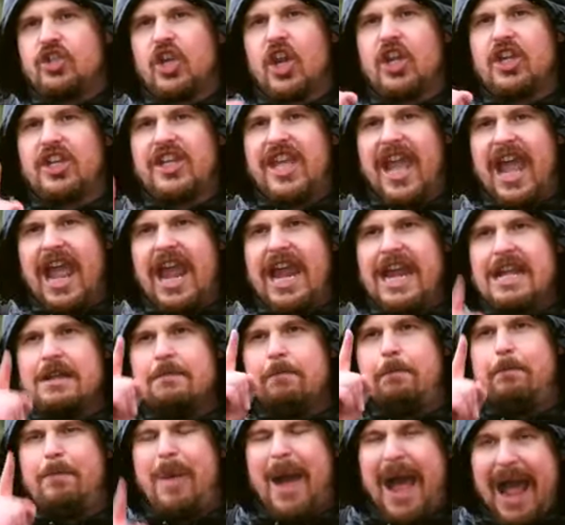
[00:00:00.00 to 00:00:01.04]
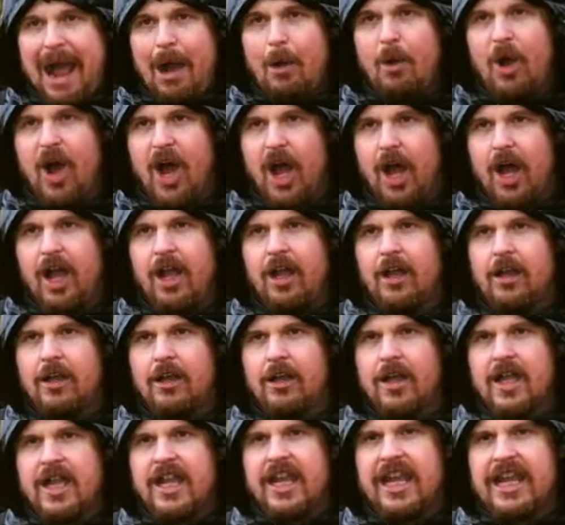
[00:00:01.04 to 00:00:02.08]
to gain power
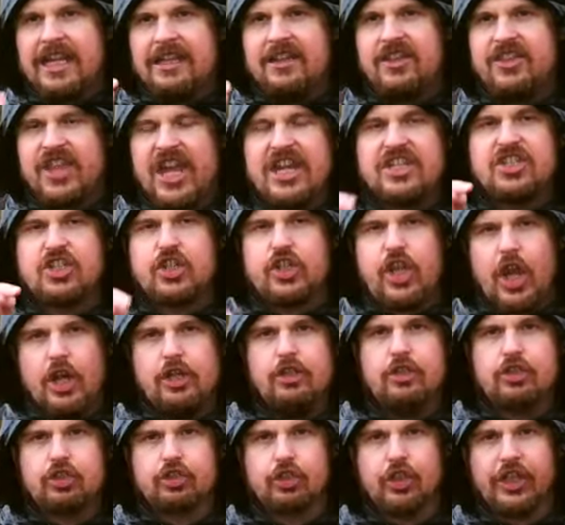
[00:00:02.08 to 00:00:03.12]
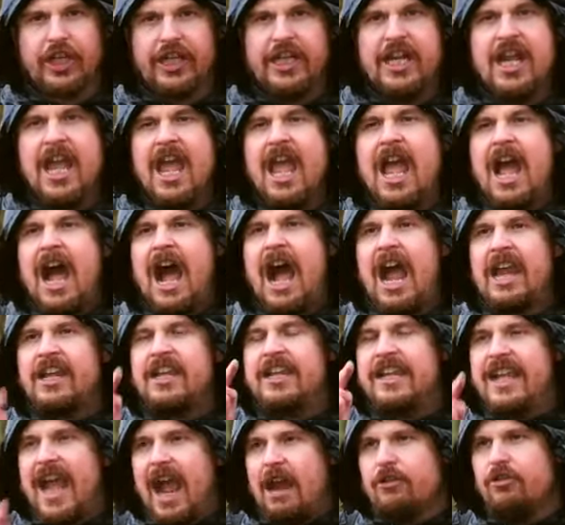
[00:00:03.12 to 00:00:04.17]
in this country, I
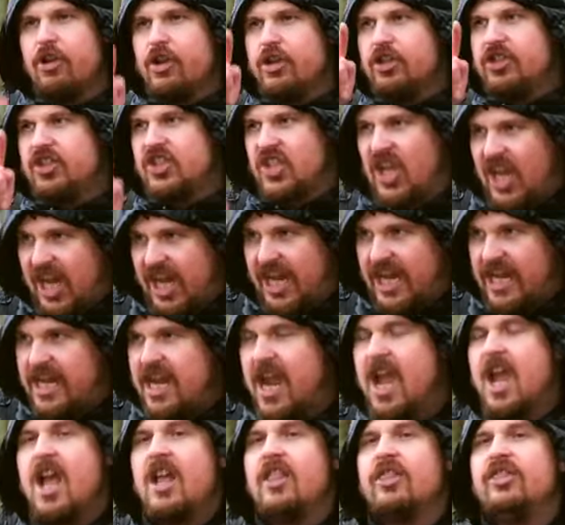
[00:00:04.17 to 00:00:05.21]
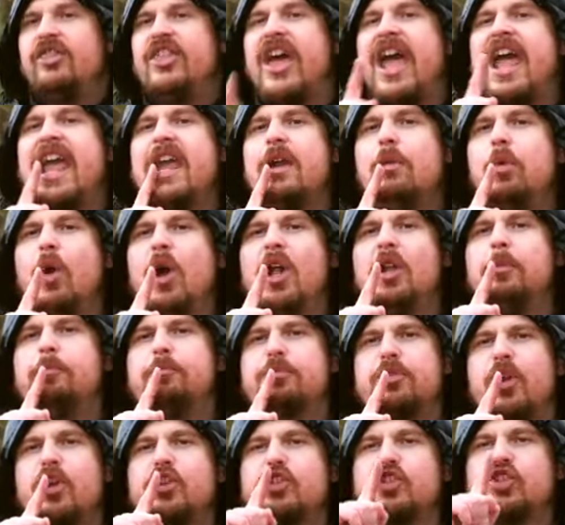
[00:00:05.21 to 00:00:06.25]
guarantee they will
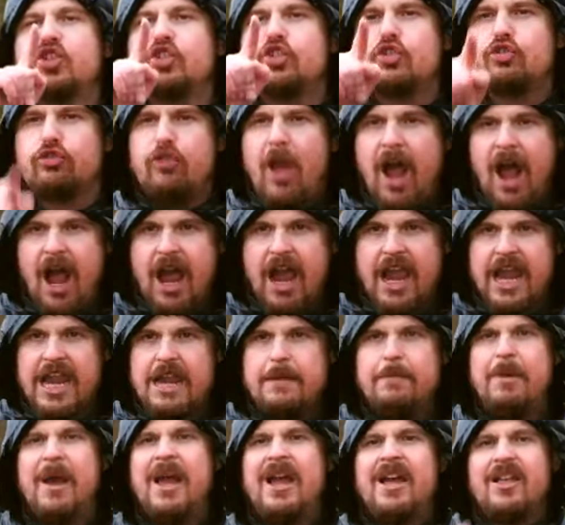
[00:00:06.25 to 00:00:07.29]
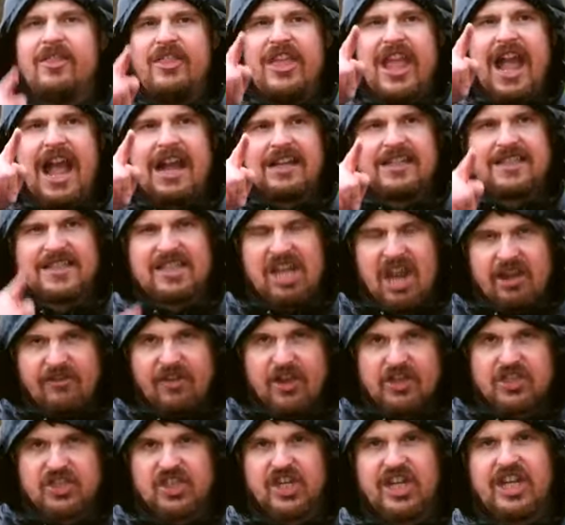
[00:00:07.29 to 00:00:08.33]
prescribe the
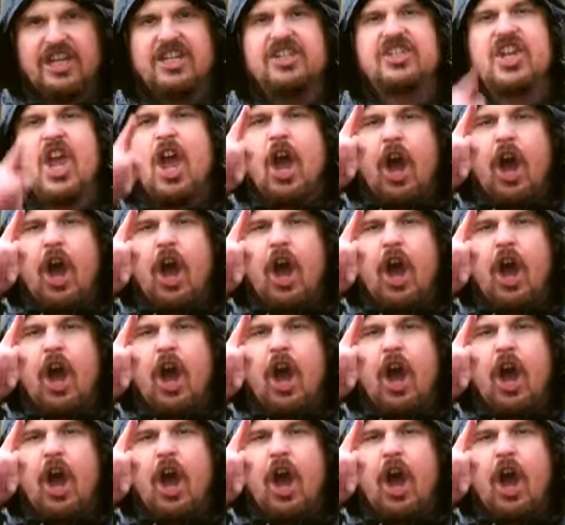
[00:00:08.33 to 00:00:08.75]
activities